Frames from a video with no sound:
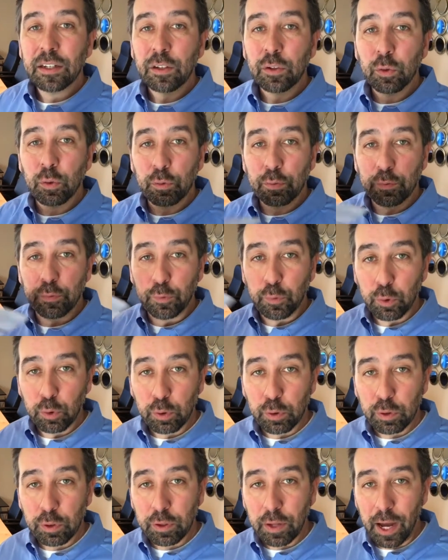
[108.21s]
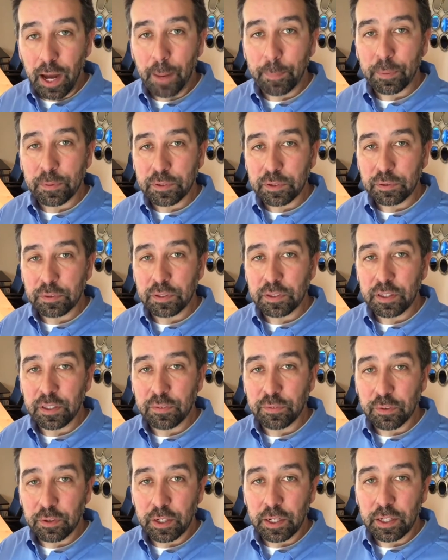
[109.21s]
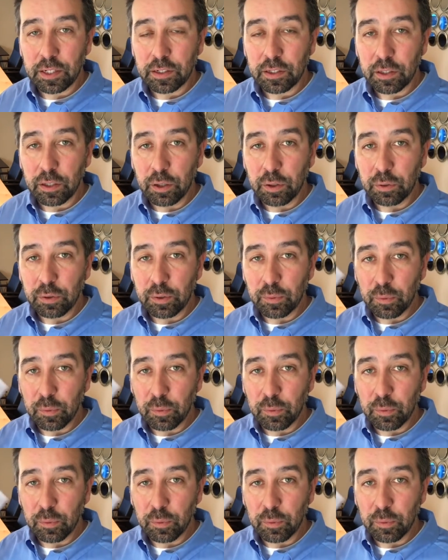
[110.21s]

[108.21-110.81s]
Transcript: your full opportunity for getting the loan.